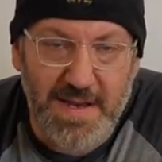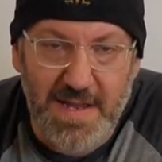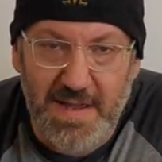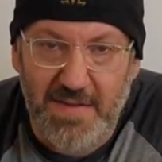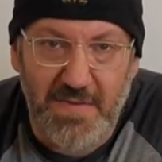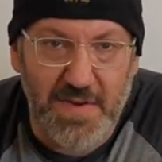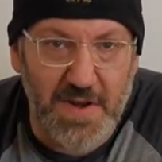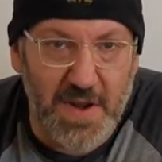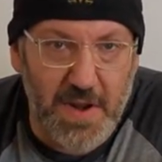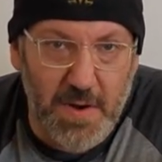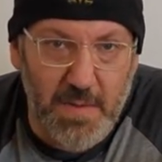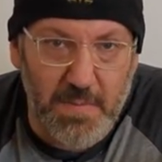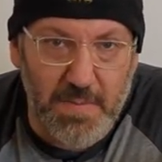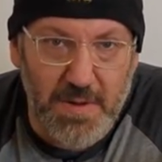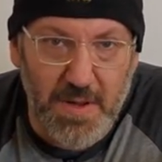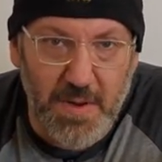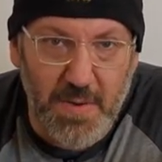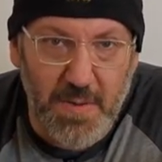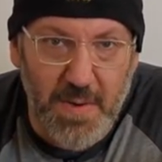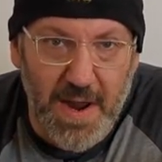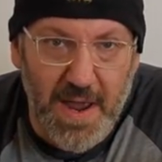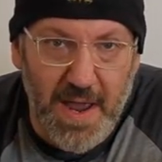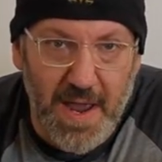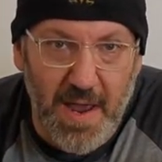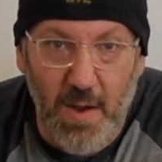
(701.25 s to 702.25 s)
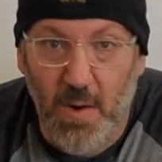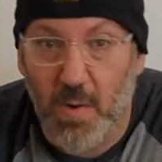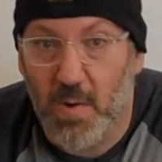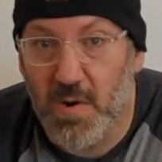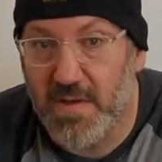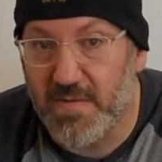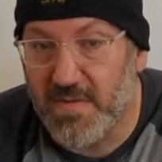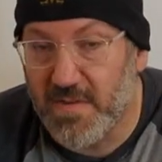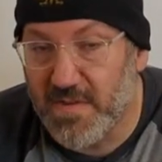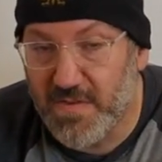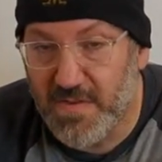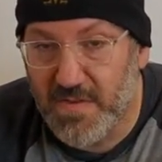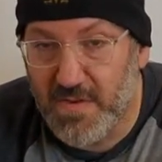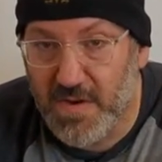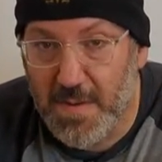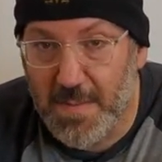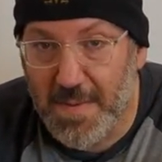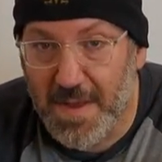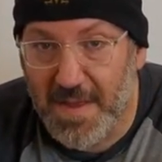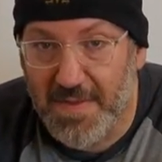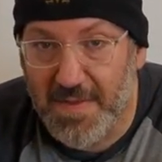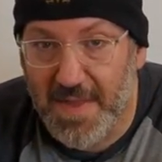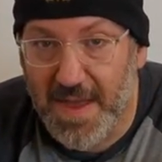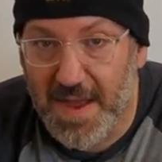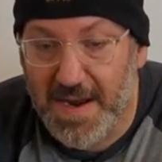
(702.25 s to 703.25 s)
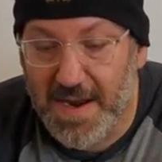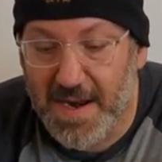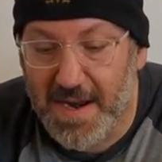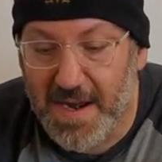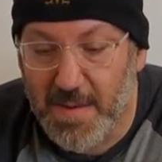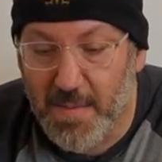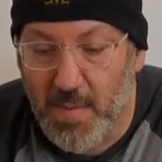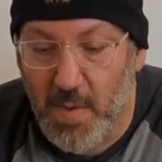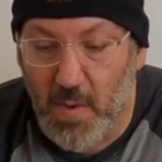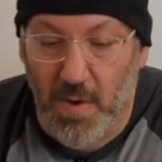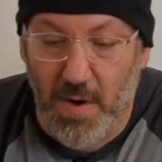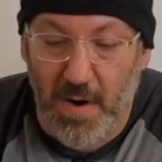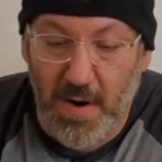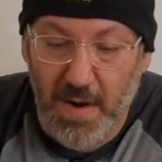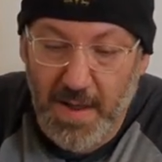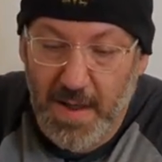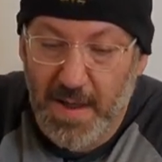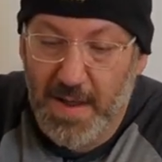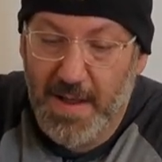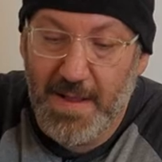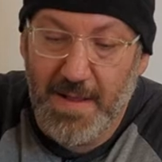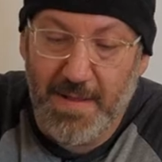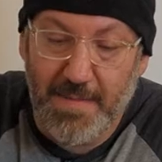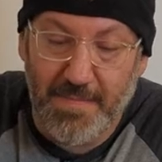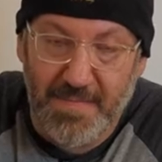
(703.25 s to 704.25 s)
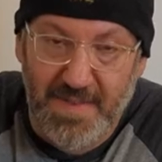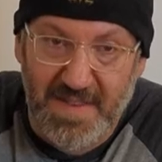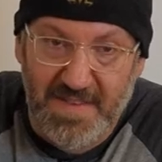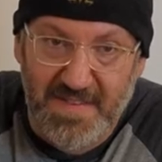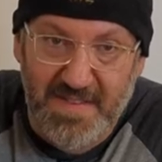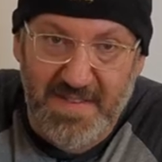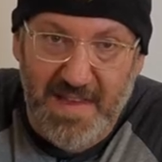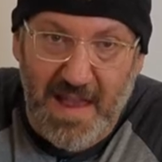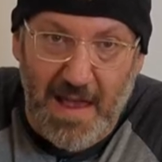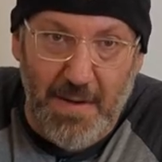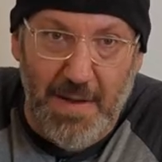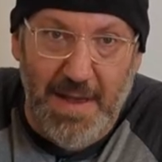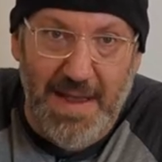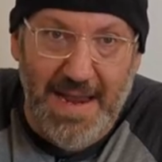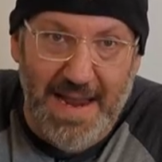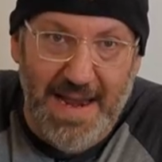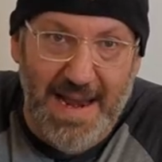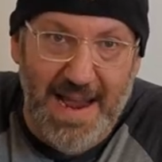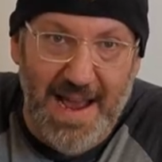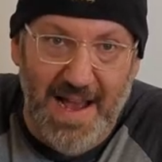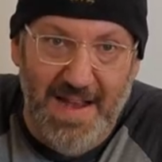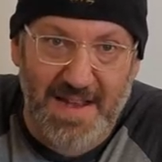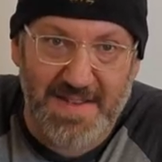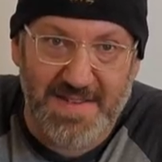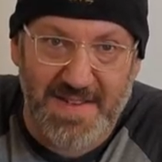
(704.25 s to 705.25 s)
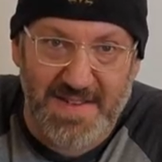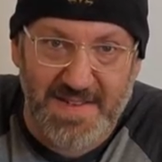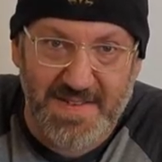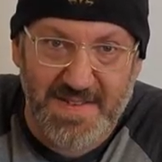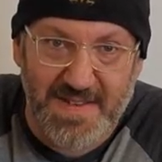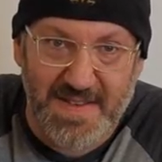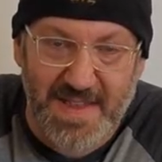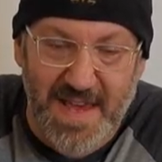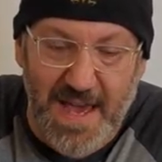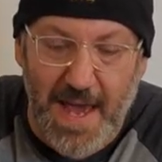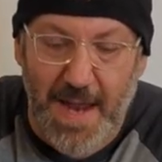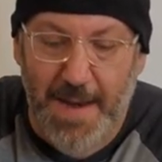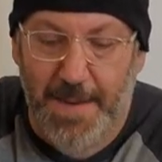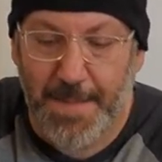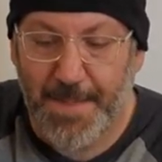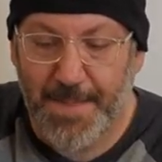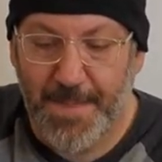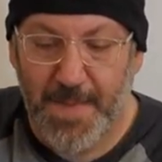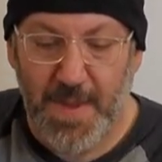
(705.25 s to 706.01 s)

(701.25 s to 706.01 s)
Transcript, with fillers: DVD or Blu-ray or even stream online anymore, this is how I get access to that.